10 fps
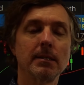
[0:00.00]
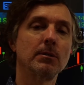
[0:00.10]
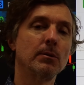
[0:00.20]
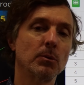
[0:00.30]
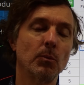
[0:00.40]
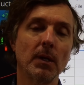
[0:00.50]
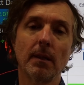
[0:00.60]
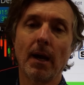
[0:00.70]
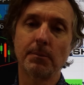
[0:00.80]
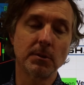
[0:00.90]
in terms of
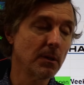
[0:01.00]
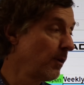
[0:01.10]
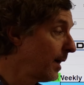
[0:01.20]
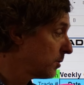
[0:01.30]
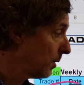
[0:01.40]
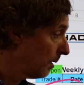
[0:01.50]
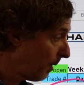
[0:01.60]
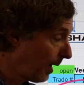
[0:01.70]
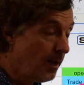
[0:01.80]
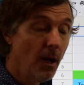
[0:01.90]
Weekly Options Advisory and
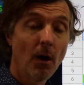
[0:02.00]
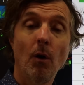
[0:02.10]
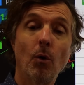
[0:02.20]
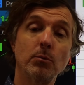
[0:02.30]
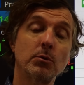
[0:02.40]
my own